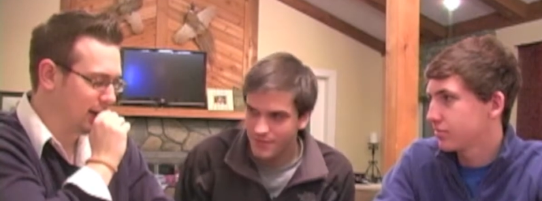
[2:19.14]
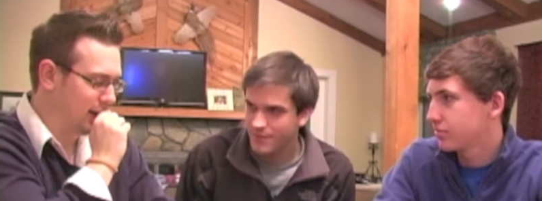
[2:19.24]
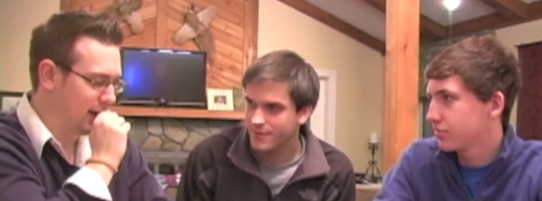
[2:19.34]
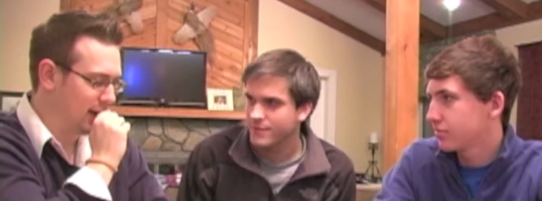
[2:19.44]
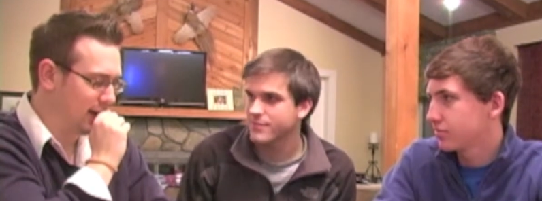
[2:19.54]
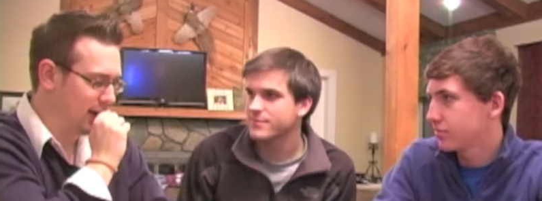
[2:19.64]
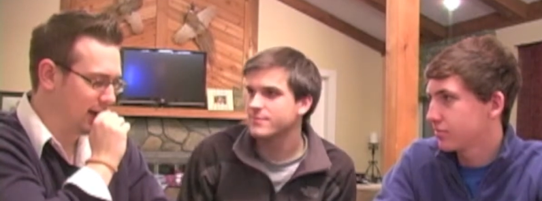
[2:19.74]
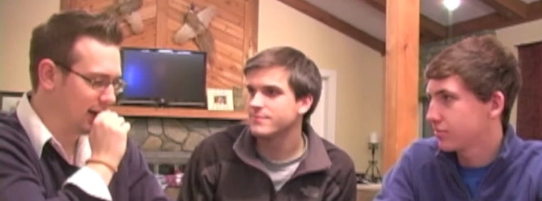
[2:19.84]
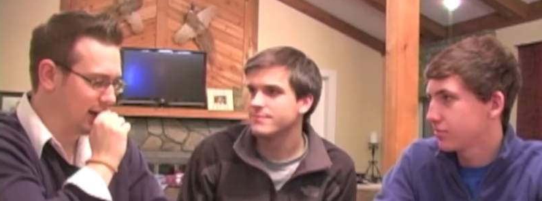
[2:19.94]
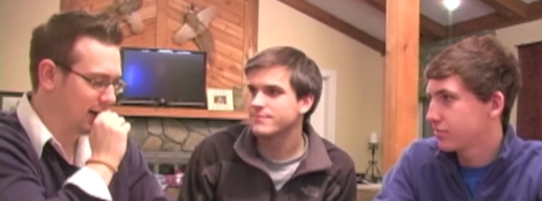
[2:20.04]

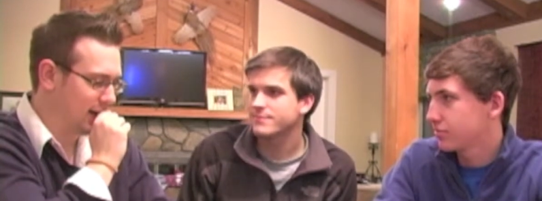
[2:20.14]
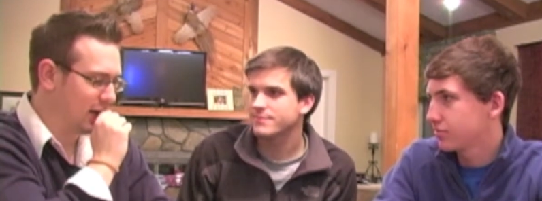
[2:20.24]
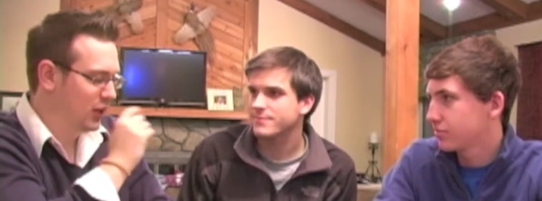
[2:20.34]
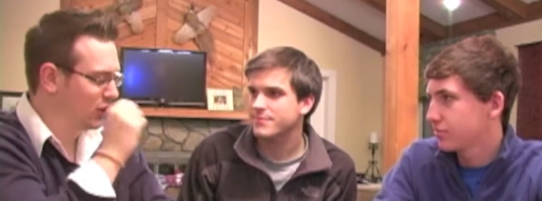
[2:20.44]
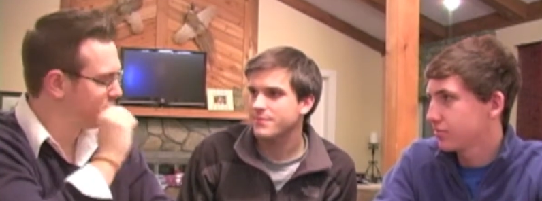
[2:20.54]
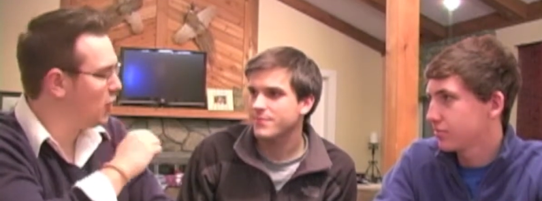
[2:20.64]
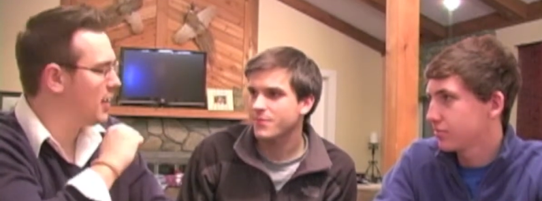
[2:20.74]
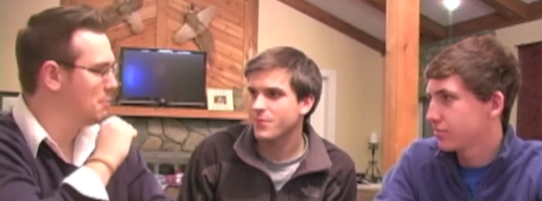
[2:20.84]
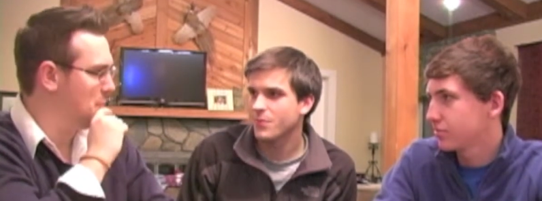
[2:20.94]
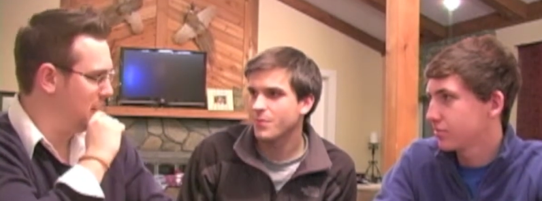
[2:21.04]
Speaker 1: yeah, let's go
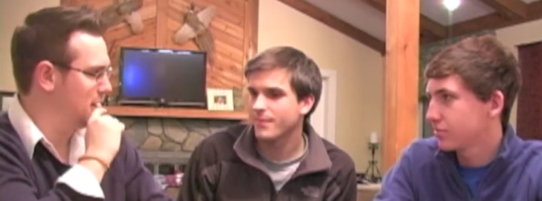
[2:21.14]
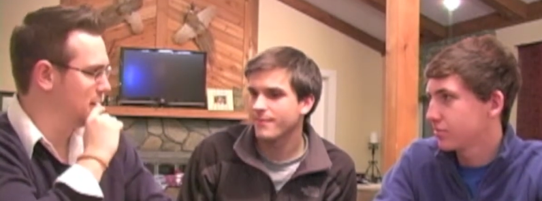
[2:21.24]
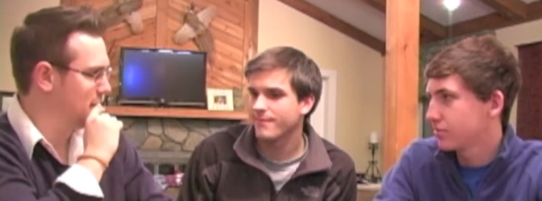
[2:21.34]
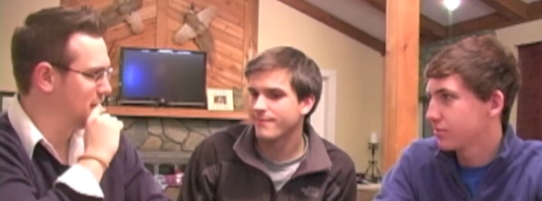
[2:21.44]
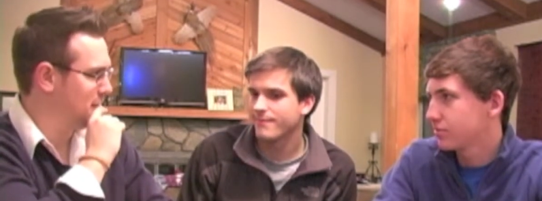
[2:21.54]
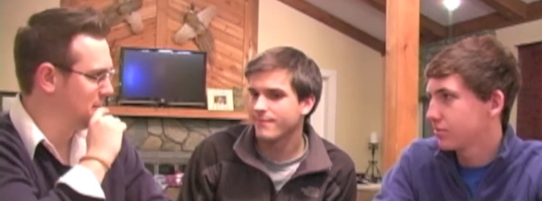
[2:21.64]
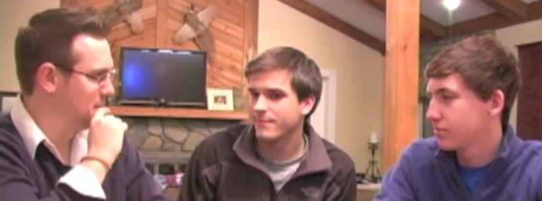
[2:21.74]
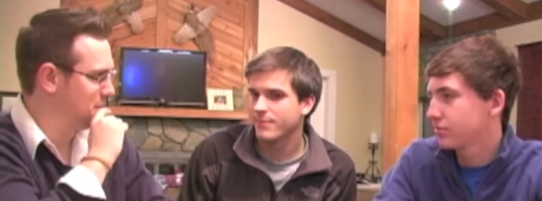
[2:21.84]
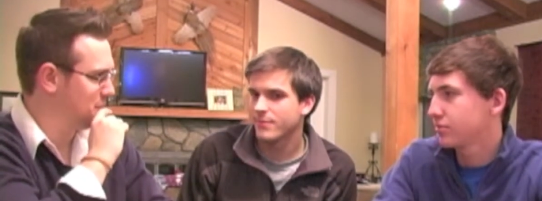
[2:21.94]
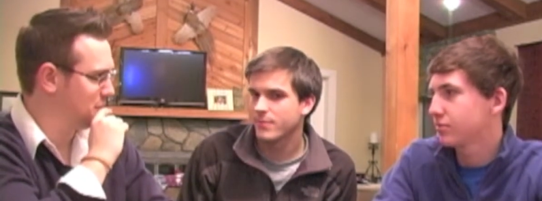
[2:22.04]
ahead and make
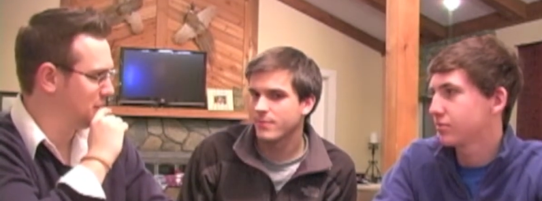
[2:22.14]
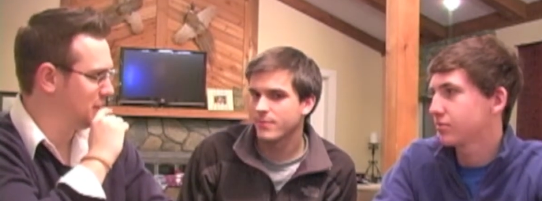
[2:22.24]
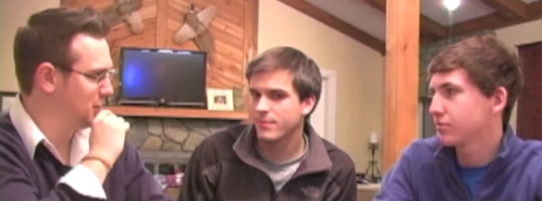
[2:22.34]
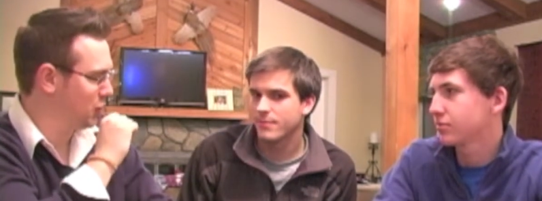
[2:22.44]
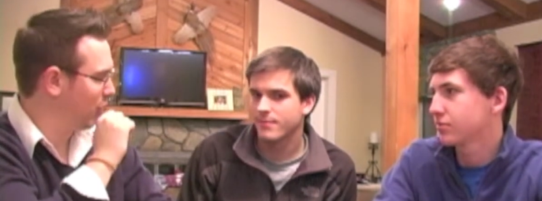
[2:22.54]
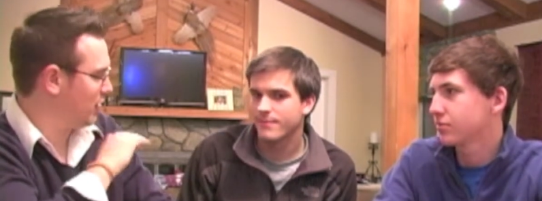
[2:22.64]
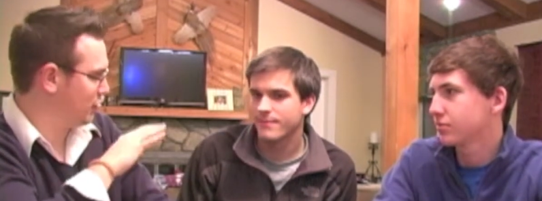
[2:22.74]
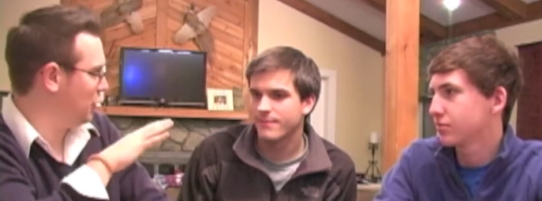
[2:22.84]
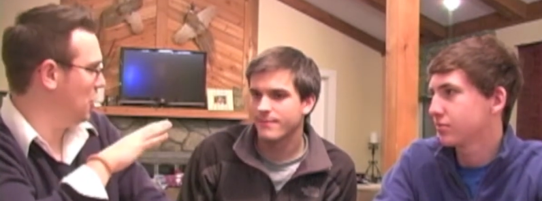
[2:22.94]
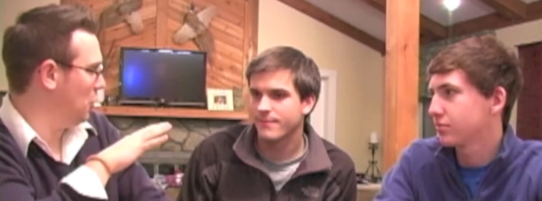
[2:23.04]
the
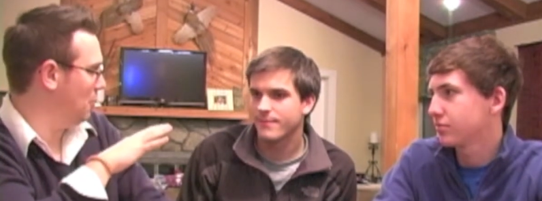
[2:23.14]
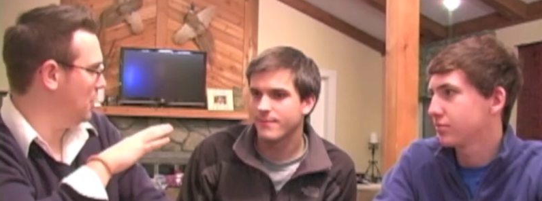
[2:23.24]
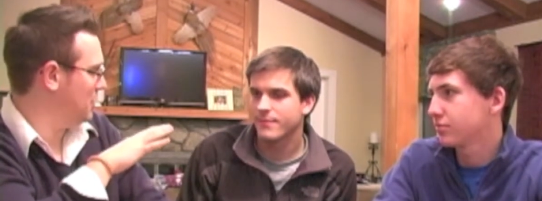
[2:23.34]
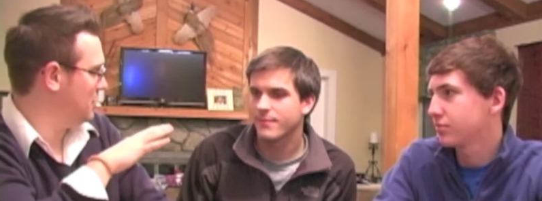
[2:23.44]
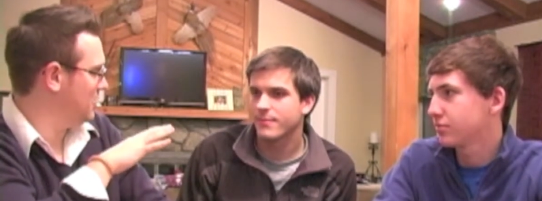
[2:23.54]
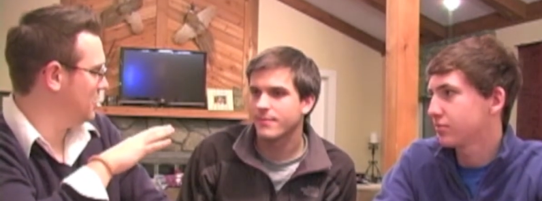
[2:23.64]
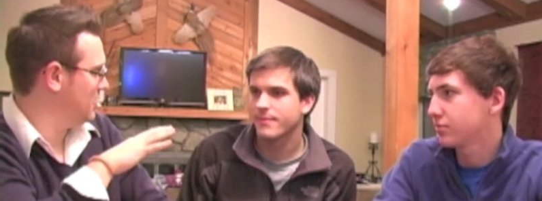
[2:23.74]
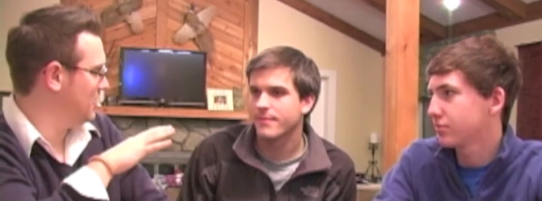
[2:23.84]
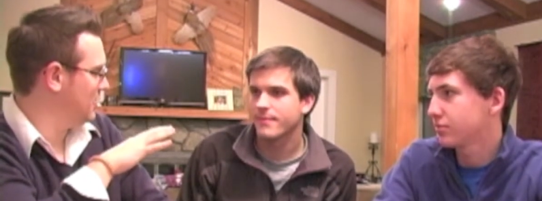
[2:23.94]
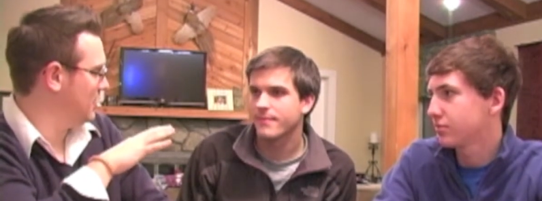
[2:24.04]
greatest film
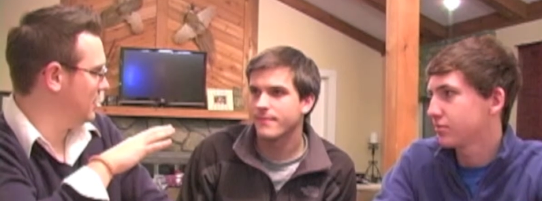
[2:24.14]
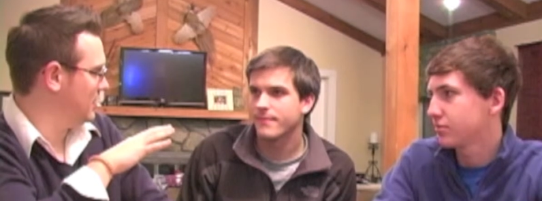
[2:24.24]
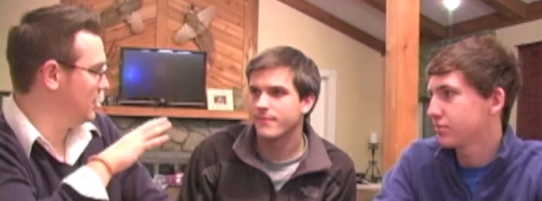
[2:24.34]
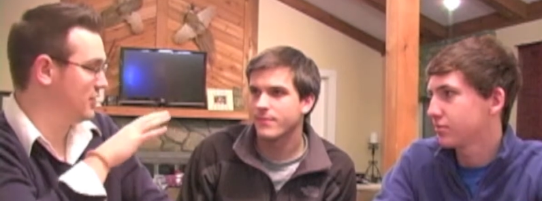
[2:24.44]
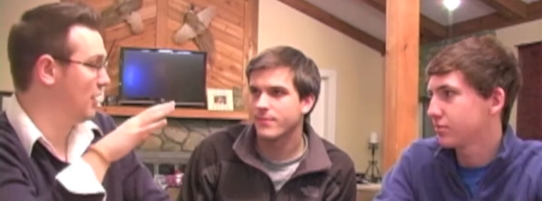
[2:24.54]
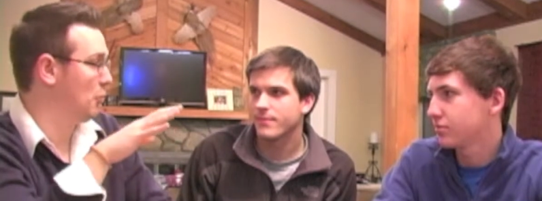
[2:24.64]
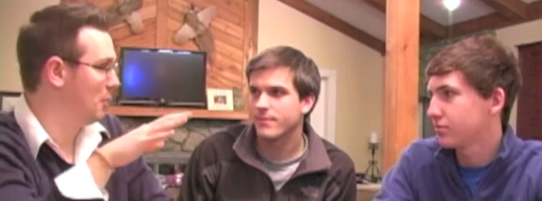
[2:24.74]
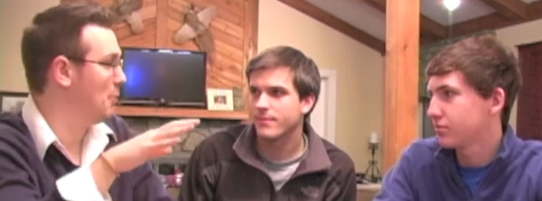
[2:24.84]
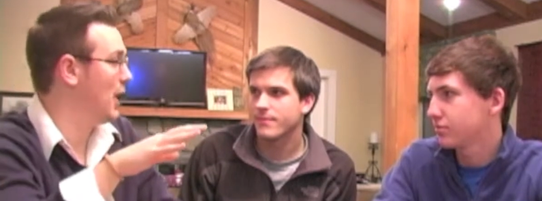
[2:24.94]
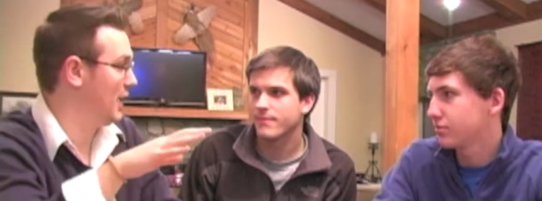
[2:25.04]
that has ever
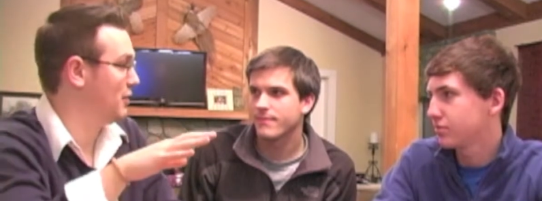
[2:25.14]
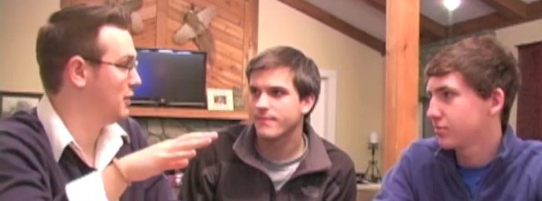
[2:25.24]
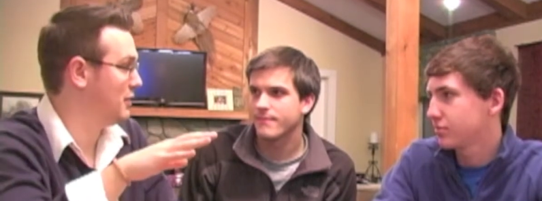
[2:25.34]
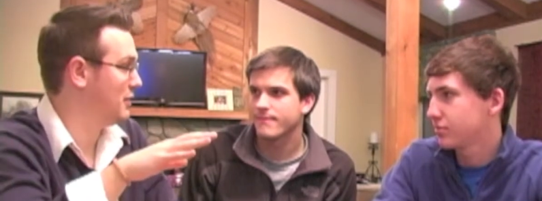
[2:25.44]
been made.